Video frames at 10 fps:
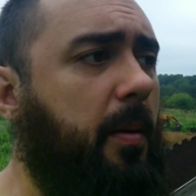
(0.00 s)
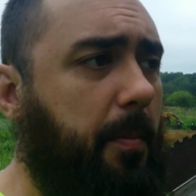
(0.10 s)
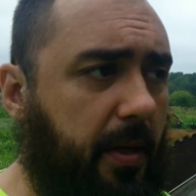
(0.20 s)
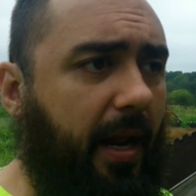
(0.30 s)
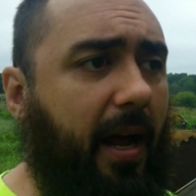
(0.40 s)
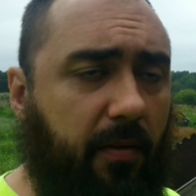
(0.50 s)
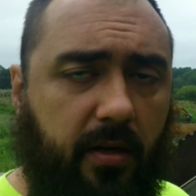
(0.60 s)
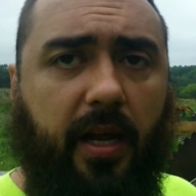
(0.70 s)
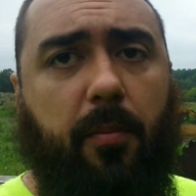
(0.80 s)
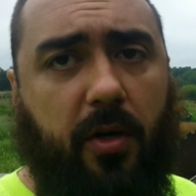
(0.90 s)
But I
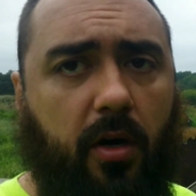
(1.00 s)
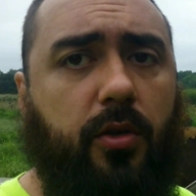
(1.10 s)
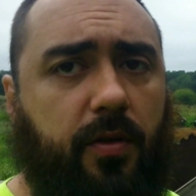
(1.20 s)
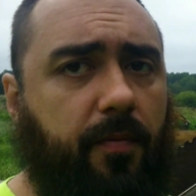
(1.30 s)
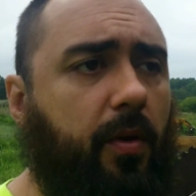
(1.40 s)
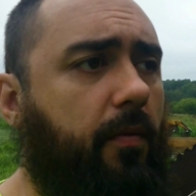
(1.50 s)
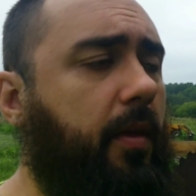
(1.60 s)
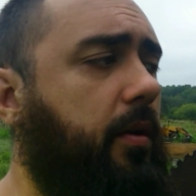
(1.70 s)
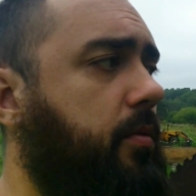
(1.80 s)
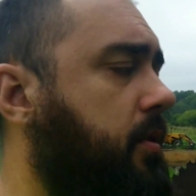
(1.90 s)
came across a few of those.